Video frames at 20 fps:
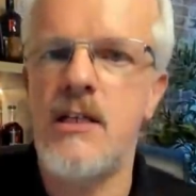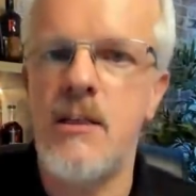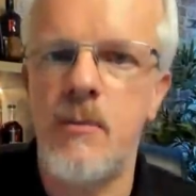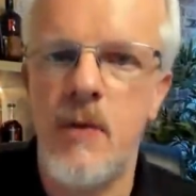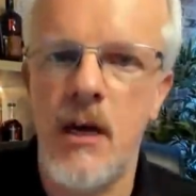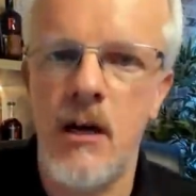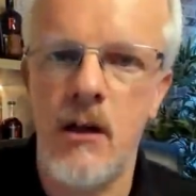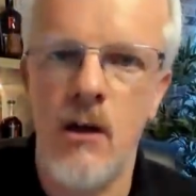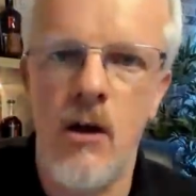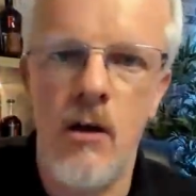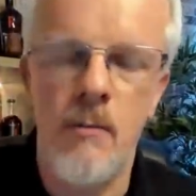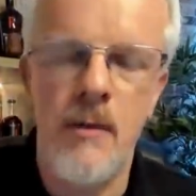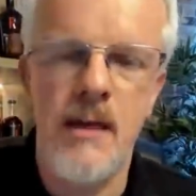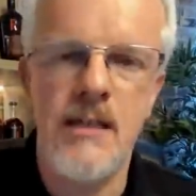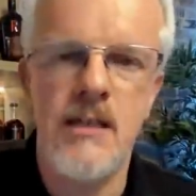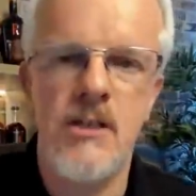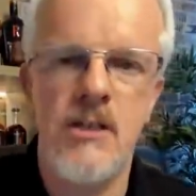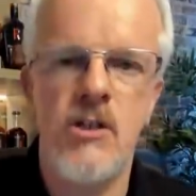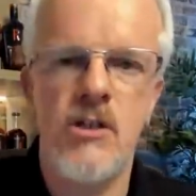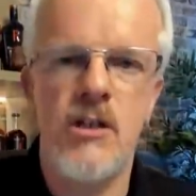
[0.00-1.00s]
I'm getting a lot of
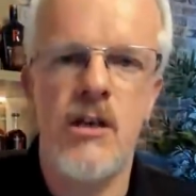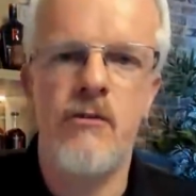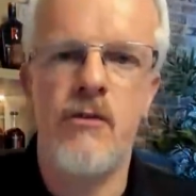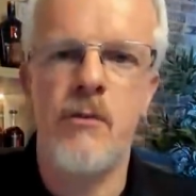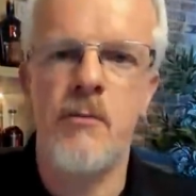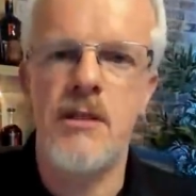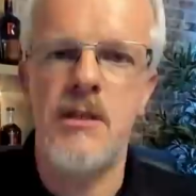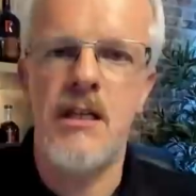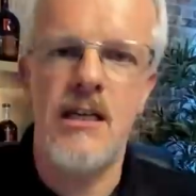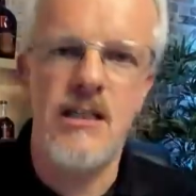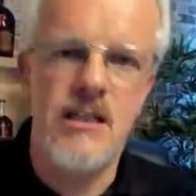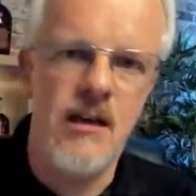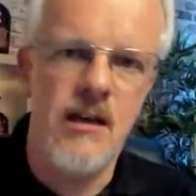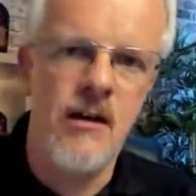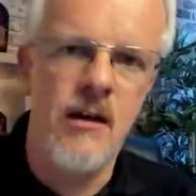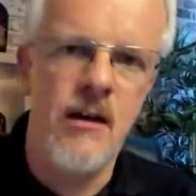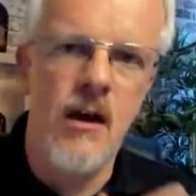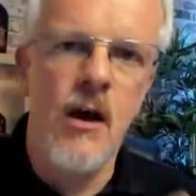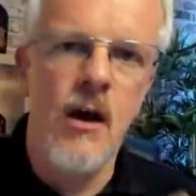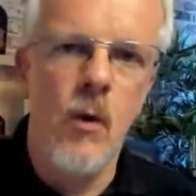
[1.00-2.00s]
messages in from the States
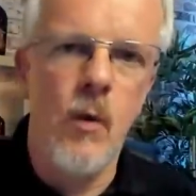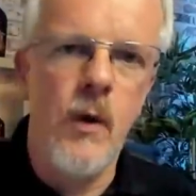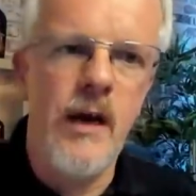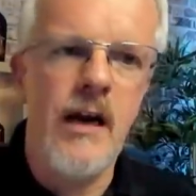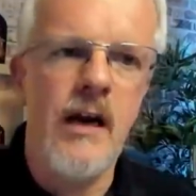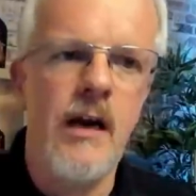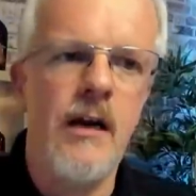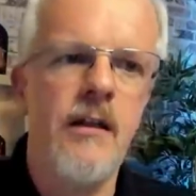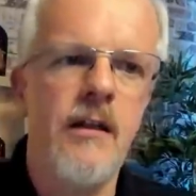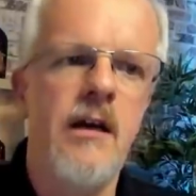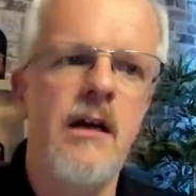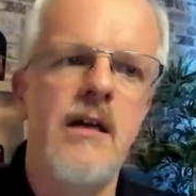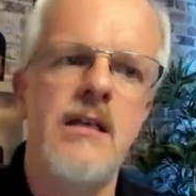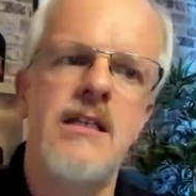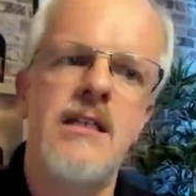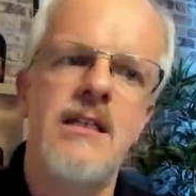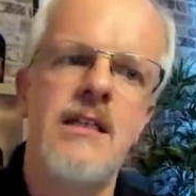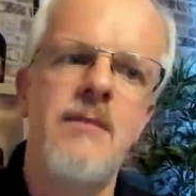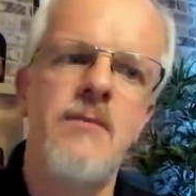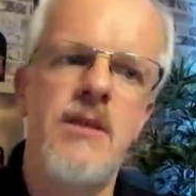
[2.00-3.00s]
saying, where are they? It
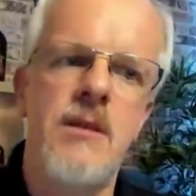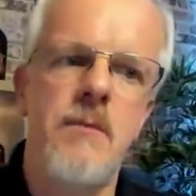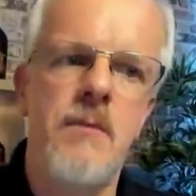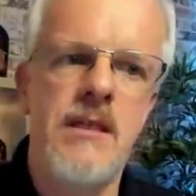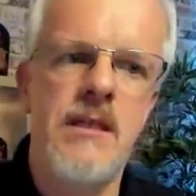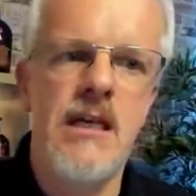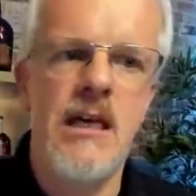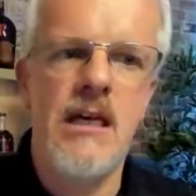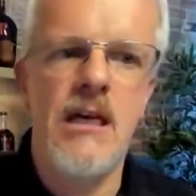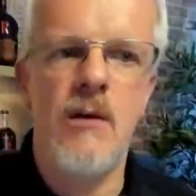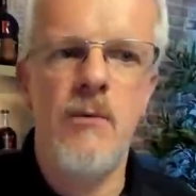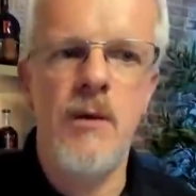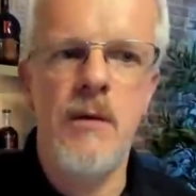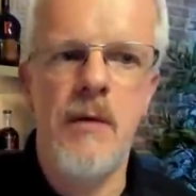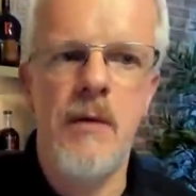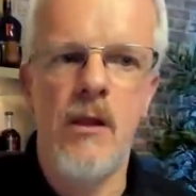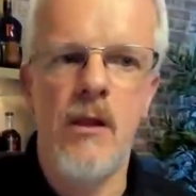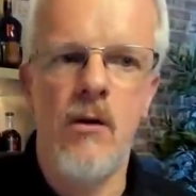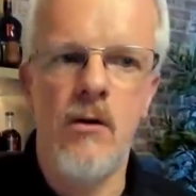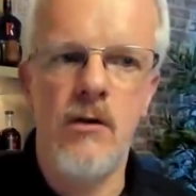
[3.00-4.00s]
seems to be taking a wee
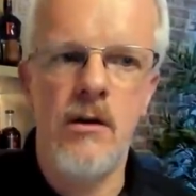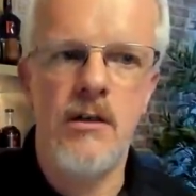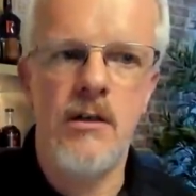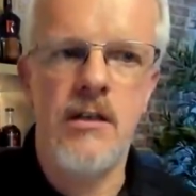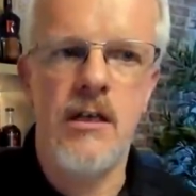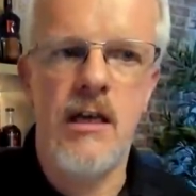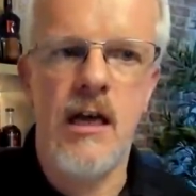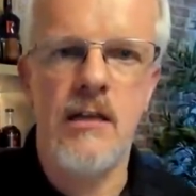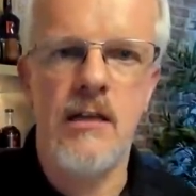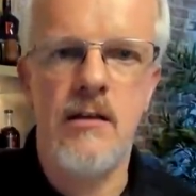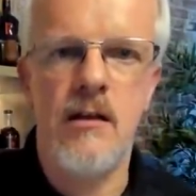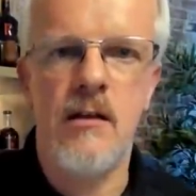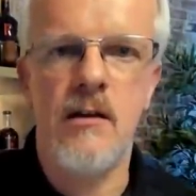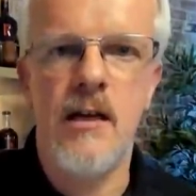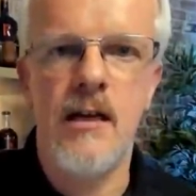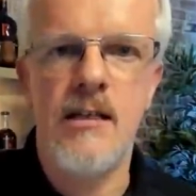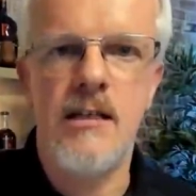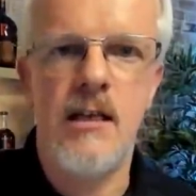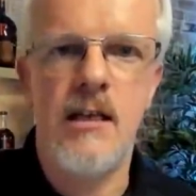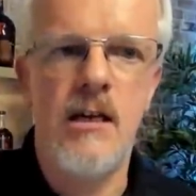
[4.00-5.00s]
bit longer to get to their
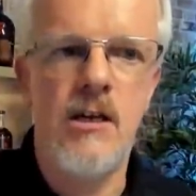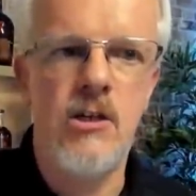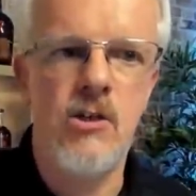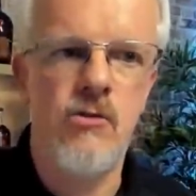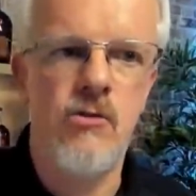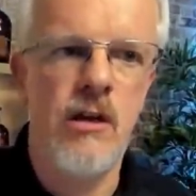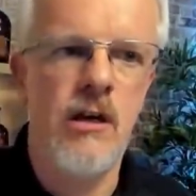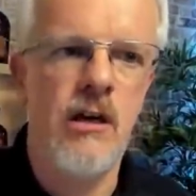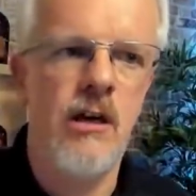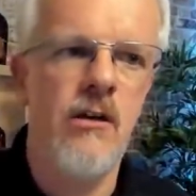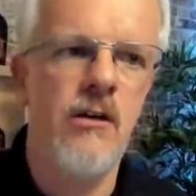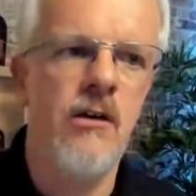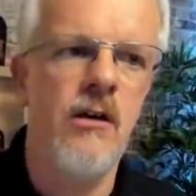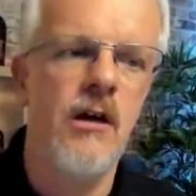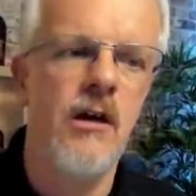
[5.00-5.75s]
destination right now.